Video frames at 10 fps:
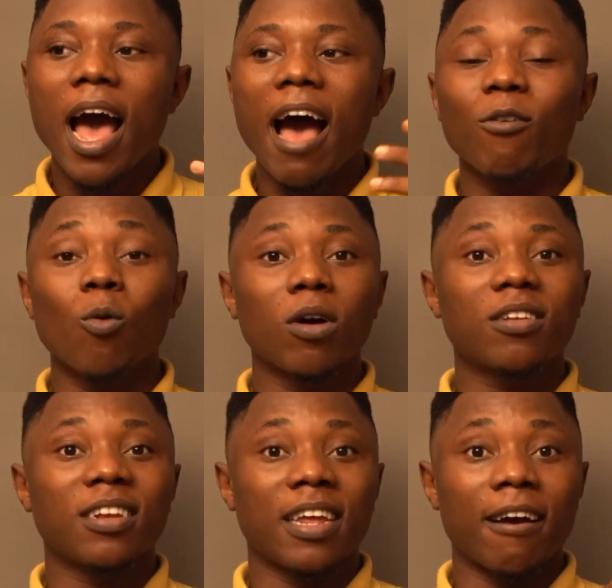Have you
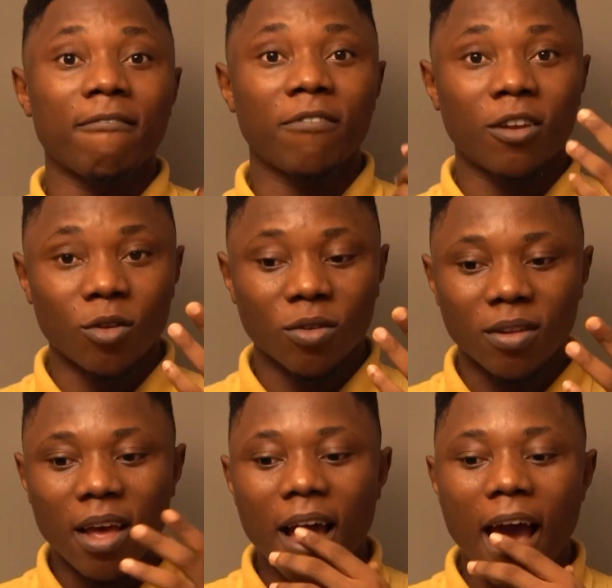watched their
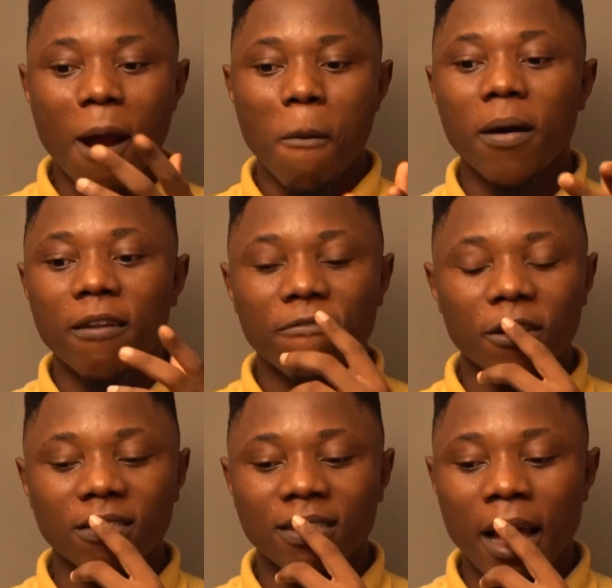videos? I remember the
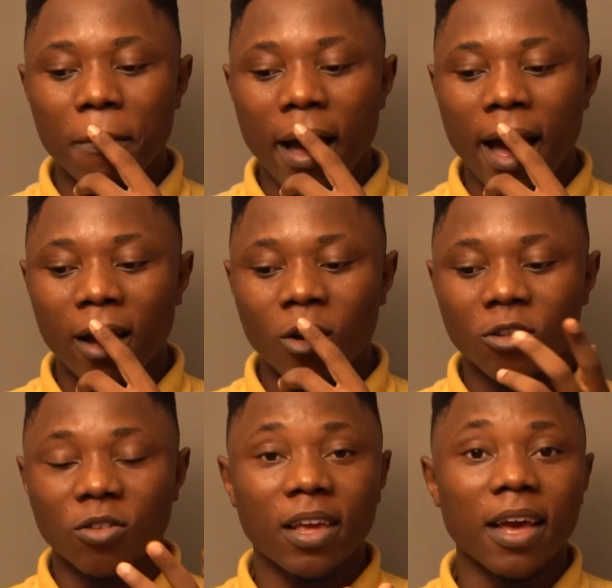first time I
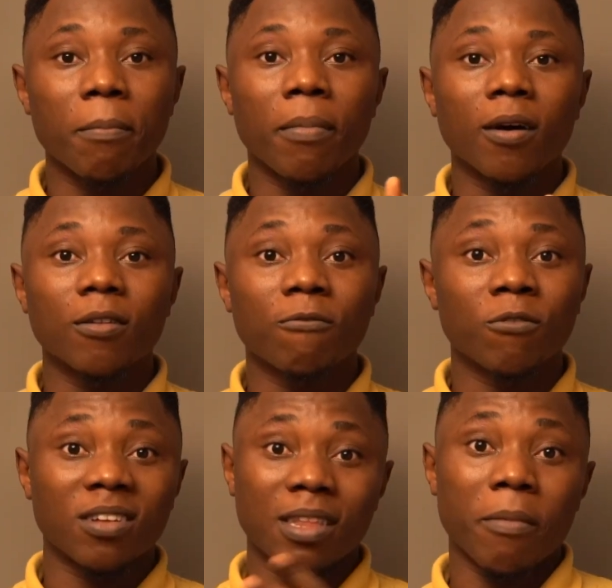got to hear about
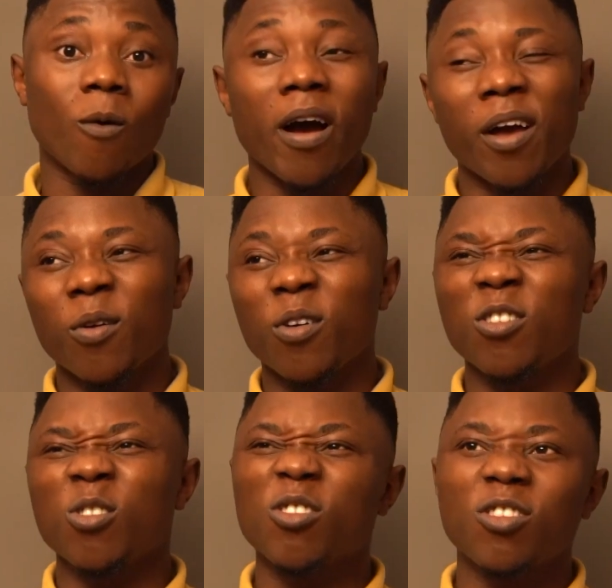Vusi Tembakwayo
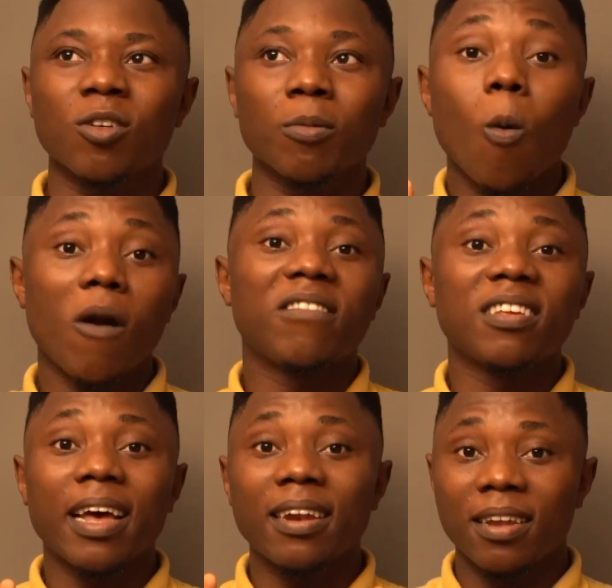on YouTube. One of the
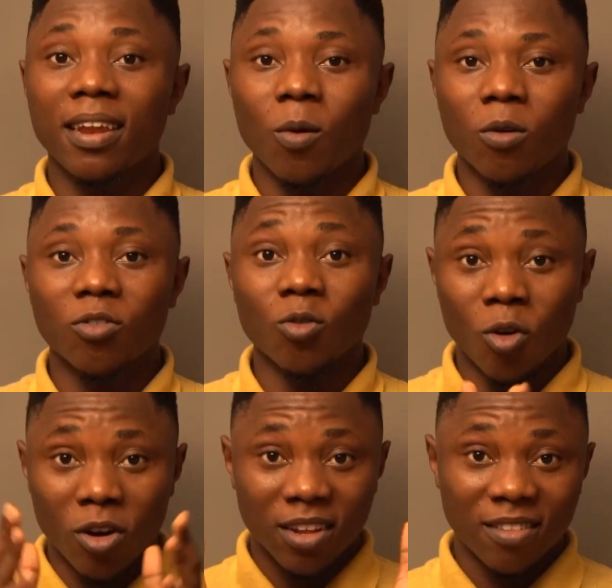things I did then was to
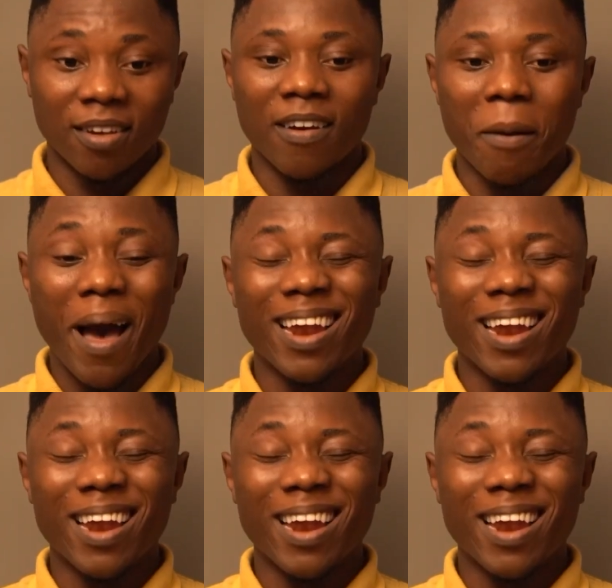go on Instagram.